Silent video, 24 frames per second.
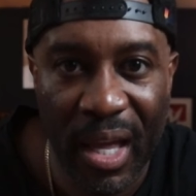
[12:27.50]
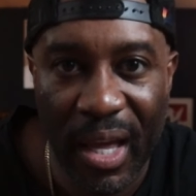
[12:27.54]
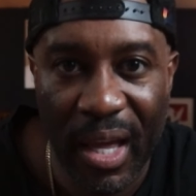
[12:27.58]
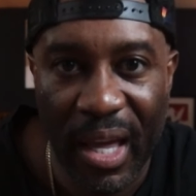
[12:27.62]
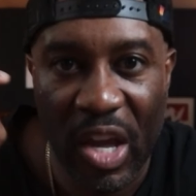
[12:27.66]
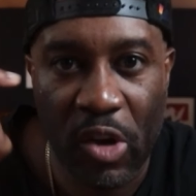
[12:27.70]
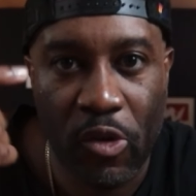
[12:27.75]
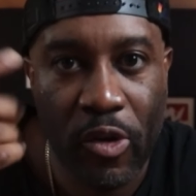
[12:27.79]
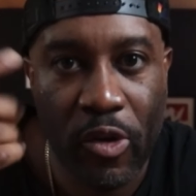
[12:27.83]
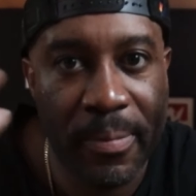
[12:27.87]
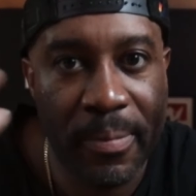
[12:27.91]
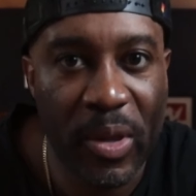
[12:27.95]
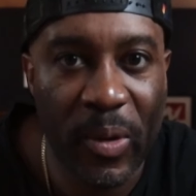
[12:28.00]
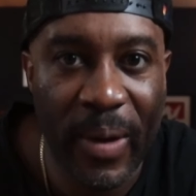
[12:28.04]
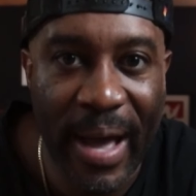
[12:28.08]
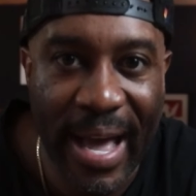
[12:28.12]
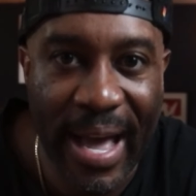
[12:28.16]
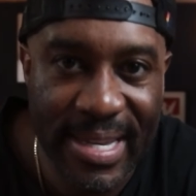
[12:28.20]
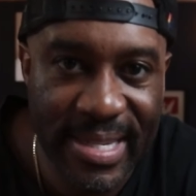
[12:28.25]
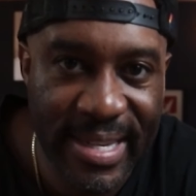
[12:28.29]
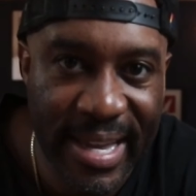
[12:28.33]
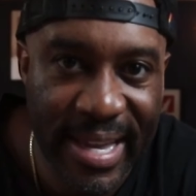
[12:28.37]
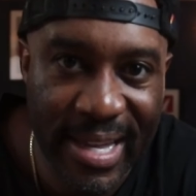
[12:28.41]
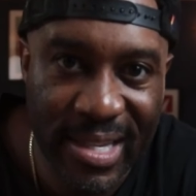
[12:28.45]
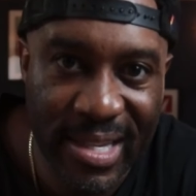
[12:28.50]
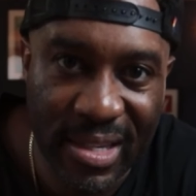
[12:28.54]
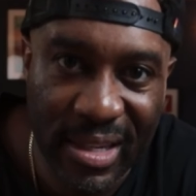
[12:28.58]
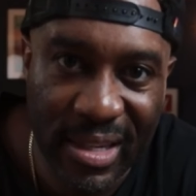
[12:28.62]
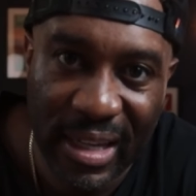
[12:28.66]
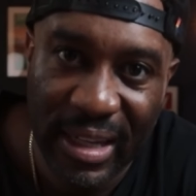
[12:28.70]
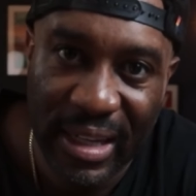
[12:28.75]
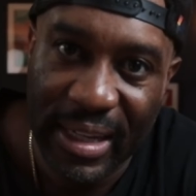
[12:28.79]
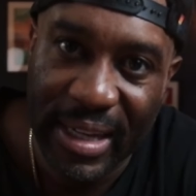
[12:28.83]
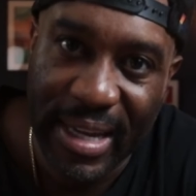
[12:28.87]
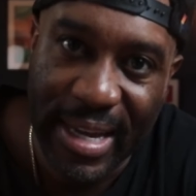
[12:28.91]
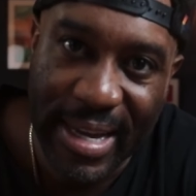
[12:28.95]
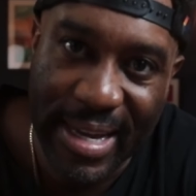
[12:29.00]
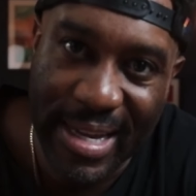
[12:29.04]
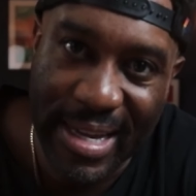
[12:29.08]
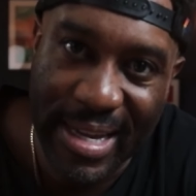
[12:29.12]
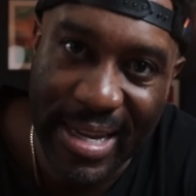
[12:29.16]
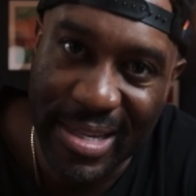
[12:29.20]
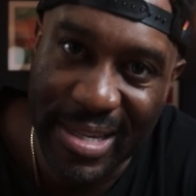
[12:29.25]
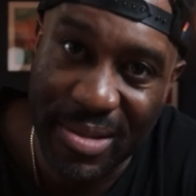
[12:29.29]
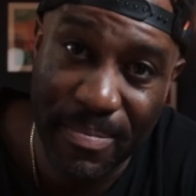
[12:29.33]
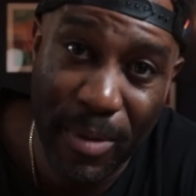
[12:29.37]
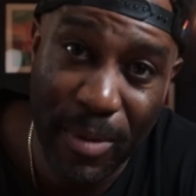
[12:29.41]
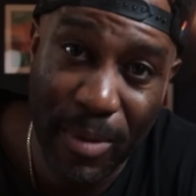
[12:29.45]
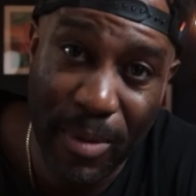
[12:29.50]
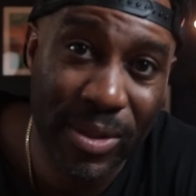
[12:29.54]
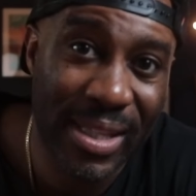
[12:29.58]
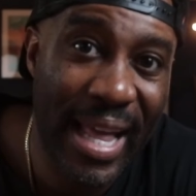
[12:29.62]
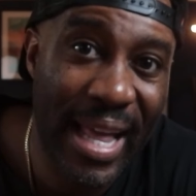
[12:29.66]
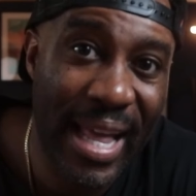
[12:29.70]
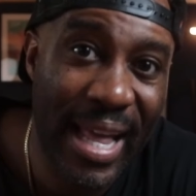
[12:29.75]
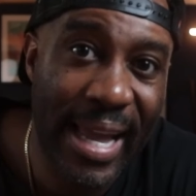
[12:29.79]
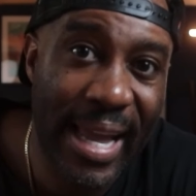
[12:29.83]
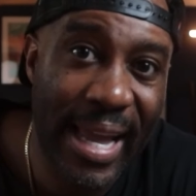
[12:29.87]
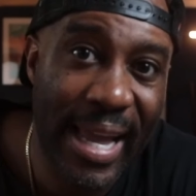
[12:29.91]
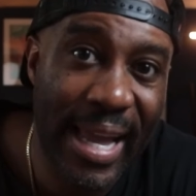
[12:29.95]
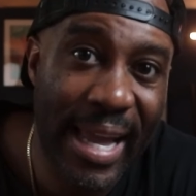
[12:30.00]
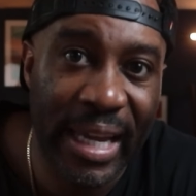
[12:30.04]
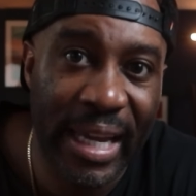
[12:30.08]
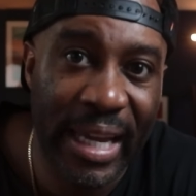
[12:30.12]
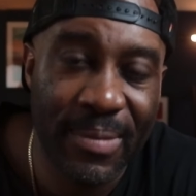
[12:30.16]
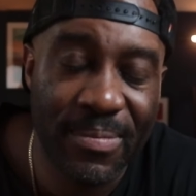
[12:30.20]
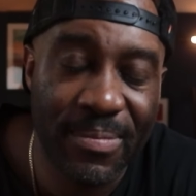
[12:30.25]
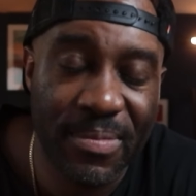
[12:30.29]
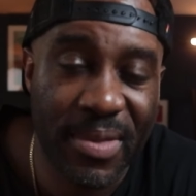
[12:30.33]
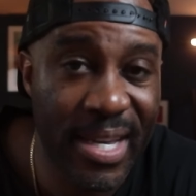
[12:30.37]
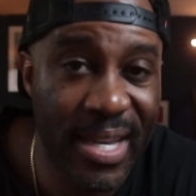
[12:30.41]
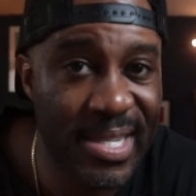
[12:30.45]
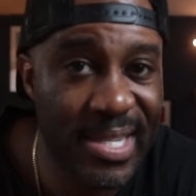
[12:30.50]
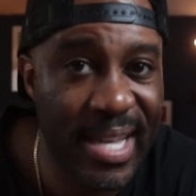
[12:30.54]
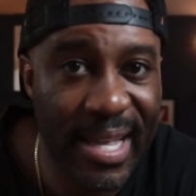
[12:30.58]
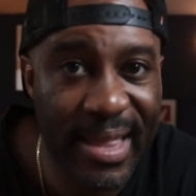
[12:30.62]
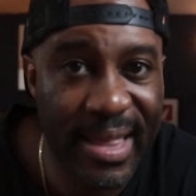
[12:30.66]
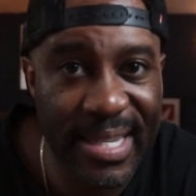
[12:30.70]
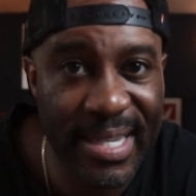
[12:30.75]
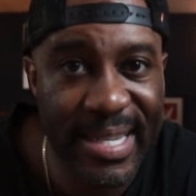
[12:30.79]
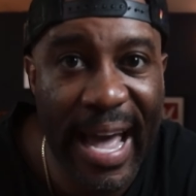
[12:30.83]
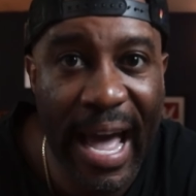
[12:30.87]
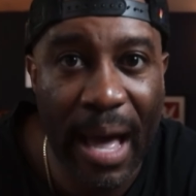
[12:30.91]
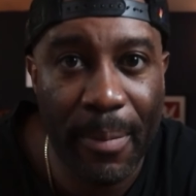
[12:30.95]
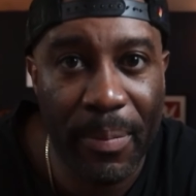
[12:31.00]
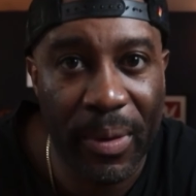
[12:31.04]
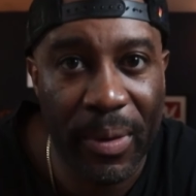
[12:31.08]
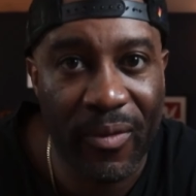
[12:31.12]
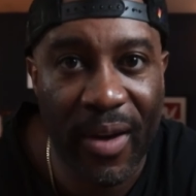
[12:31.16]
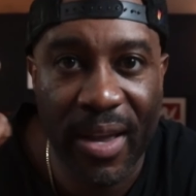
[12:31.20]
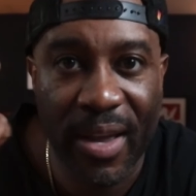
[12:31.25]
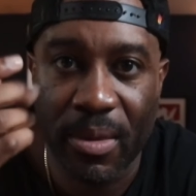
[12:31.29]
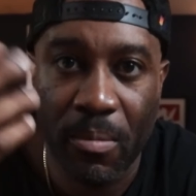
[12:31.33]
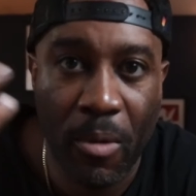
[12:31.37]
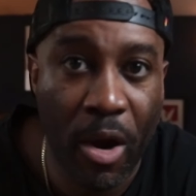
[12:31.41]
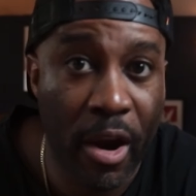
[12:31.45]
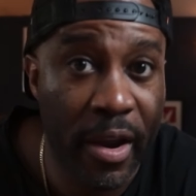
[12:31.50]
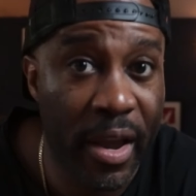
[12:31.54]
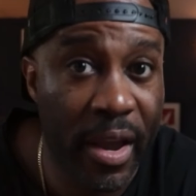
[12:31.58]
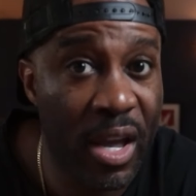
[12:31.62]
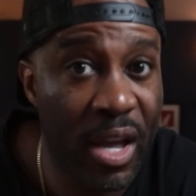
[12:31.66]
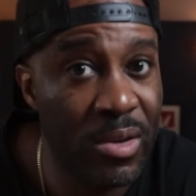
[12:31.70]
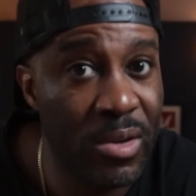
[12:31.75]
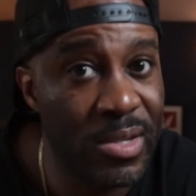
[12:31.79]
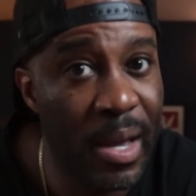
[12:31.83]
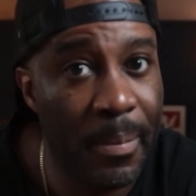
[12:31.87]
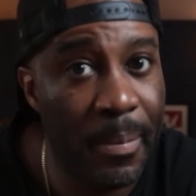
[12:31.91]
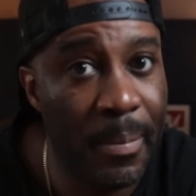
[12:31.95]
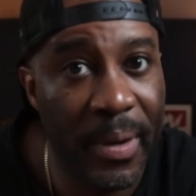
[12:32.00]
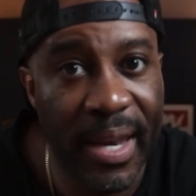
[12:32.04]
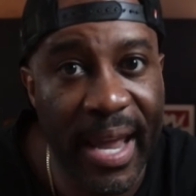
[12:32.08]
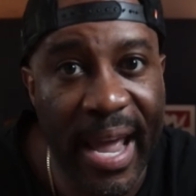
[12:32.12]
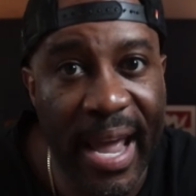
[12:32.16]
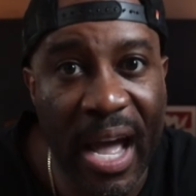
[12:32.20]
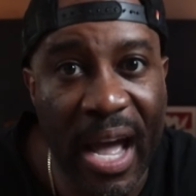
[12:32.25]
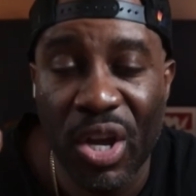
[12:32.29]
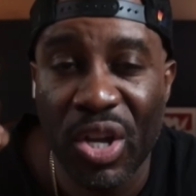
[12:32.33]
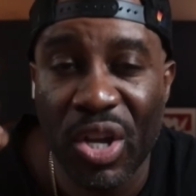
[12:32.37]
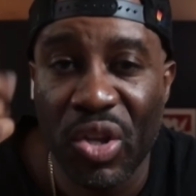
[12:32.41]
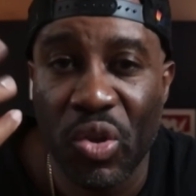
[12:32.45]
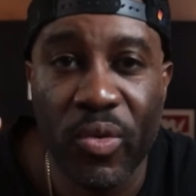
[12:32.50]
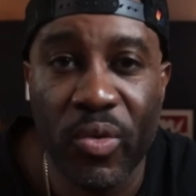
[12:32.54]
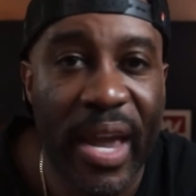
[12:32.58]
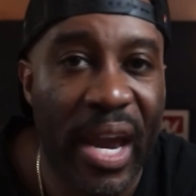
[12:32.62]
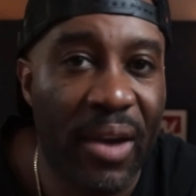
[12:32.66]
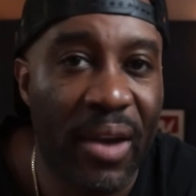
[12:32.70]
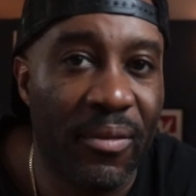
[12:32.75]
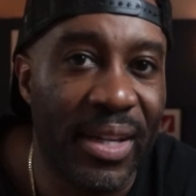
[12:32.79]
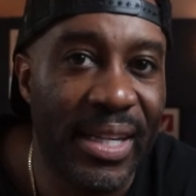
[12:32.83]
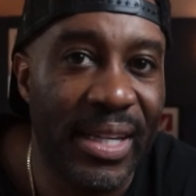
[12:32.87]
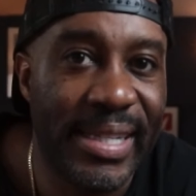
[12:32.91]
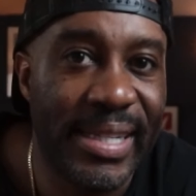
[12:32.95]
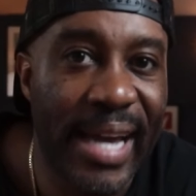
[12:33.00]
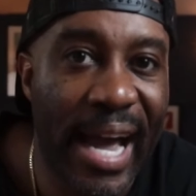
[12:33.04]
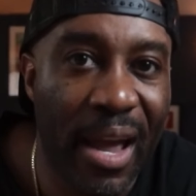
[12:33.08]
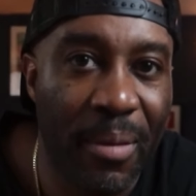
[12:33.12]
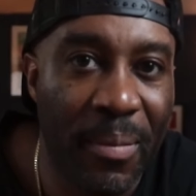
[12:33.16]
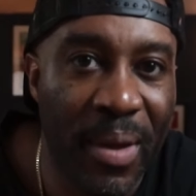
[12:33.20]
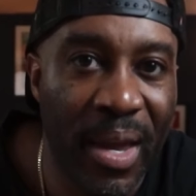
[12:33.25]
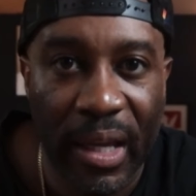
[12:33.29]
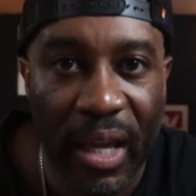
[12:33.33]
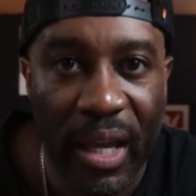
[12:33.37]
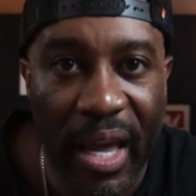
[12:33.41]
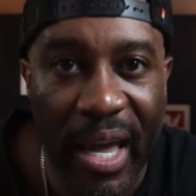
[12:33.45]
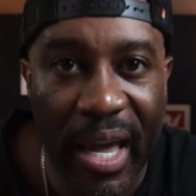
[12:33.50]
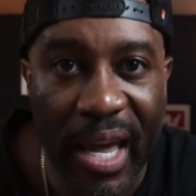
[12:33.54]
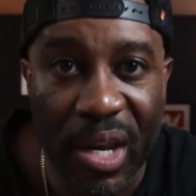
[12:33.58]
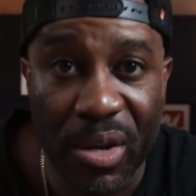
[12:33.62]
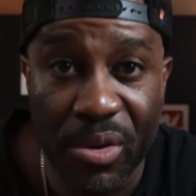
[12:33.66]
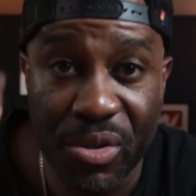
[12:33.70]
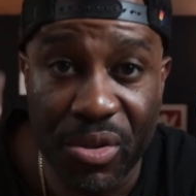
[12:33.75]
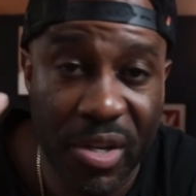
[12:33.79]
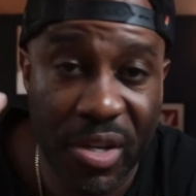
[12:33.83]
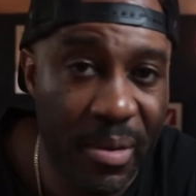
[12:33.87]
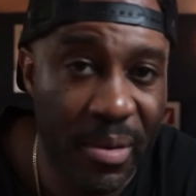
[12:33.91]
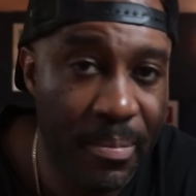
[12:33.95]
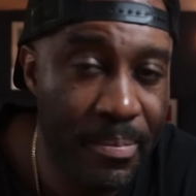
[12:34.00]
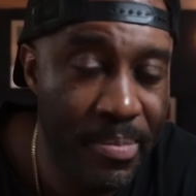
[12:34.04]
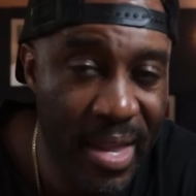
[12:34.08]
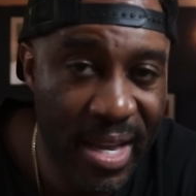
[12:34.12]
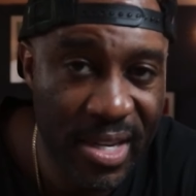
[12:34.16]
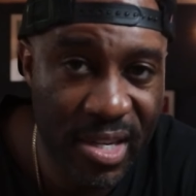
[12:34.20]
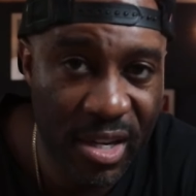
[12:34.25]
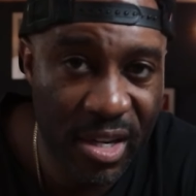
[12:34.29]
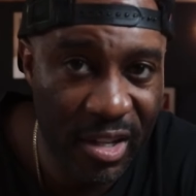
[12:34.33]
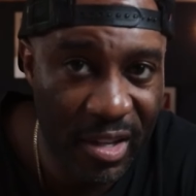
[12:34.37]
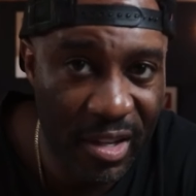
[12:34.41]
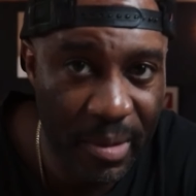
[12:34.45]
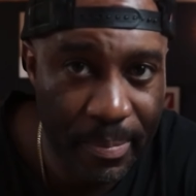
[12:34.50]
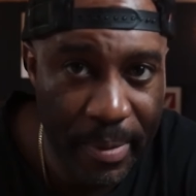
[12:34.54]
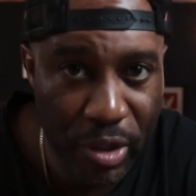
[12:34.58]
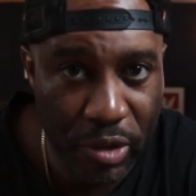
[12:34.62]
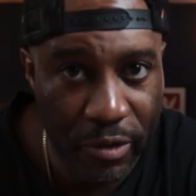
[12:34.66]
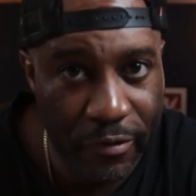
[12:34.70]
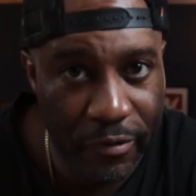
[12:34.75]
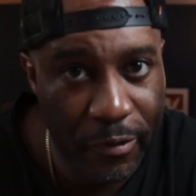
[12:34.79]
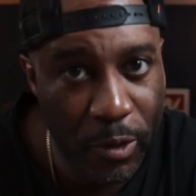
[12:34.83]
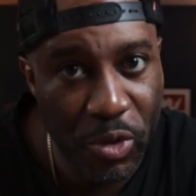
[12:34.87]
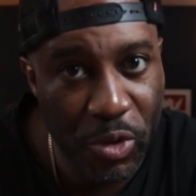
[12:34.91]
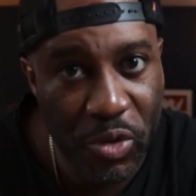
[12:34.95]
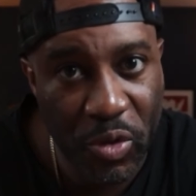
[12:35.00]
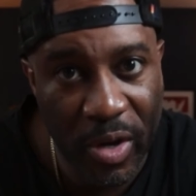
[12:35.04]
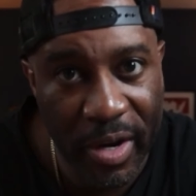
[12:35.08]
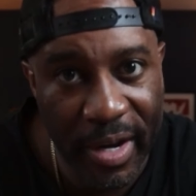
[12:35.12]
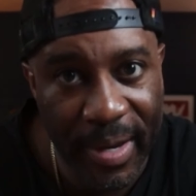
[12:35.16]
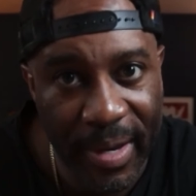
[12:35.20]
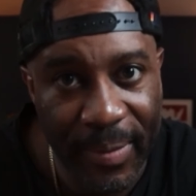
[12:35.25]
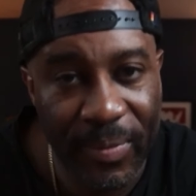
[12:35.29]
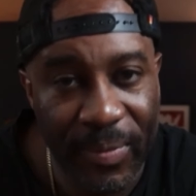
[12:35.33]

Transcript: in crypto assets, because most likely things like this happen, right? The market goes up and down. You can't really time it, and you shouldn't necessarily bet your future on it.